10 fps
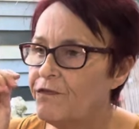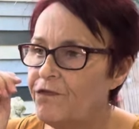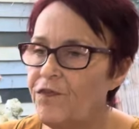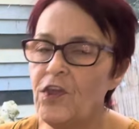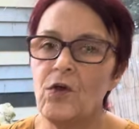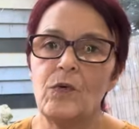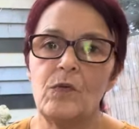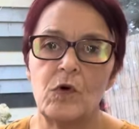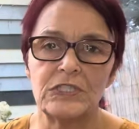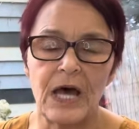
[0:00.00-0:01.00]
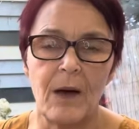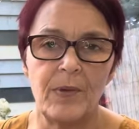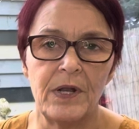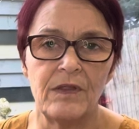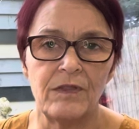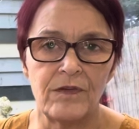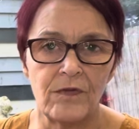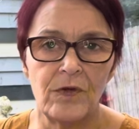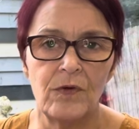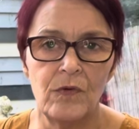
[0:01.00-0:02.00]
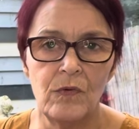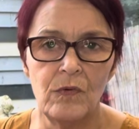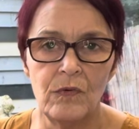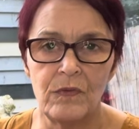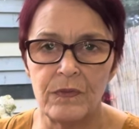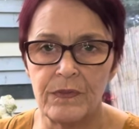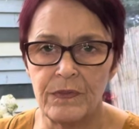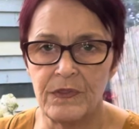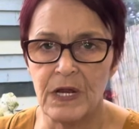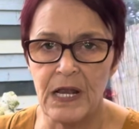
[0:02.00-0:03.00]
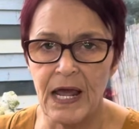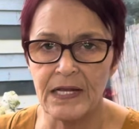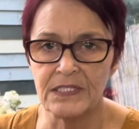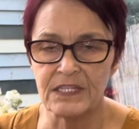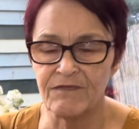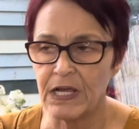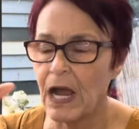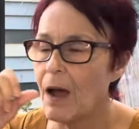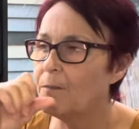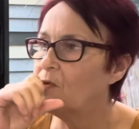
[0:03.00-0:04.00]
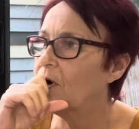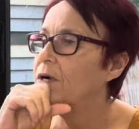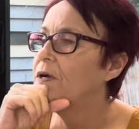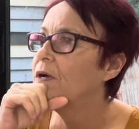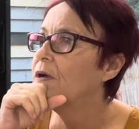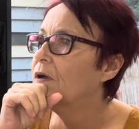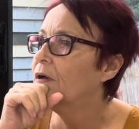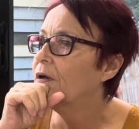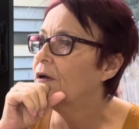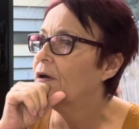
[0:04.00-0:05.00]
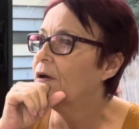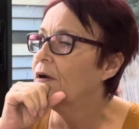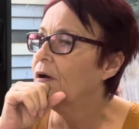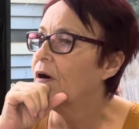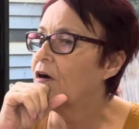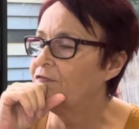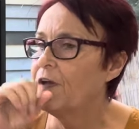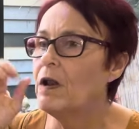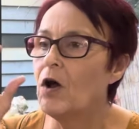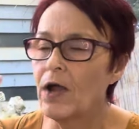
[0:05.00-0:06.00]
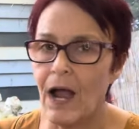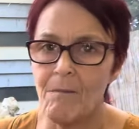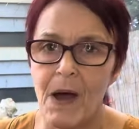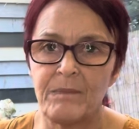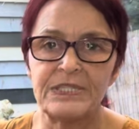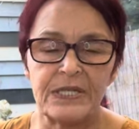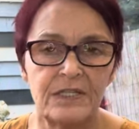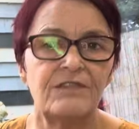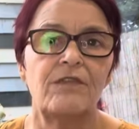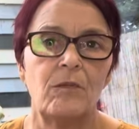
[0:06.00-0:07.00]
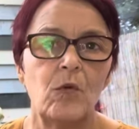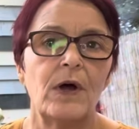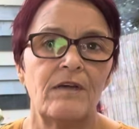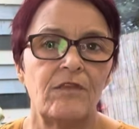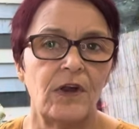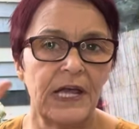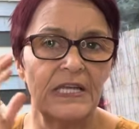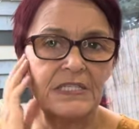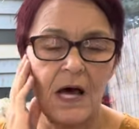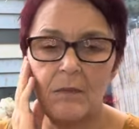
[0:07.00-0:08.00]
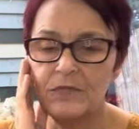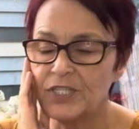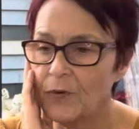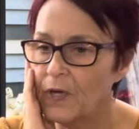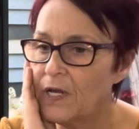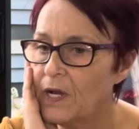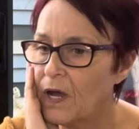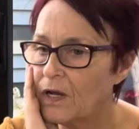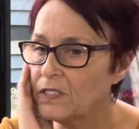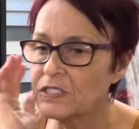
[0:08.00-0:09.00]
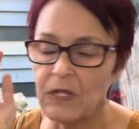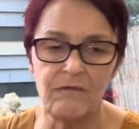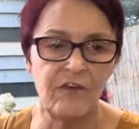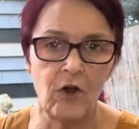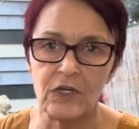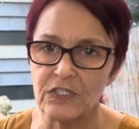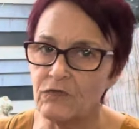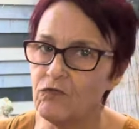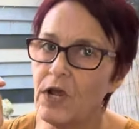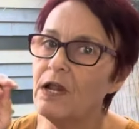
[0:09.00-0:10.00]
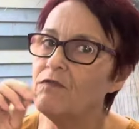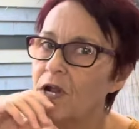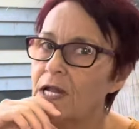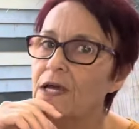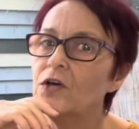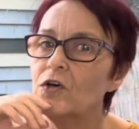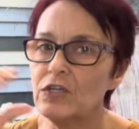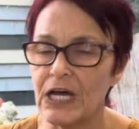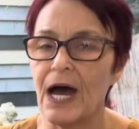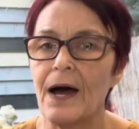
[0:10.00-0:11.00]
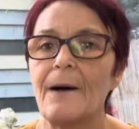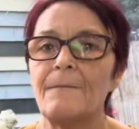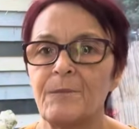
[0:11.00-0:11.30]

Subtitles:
viewing what's happening through the lens of the camera. I feel like I'm absent from whatever it is that I'm doing. And some vloggers are really, really good at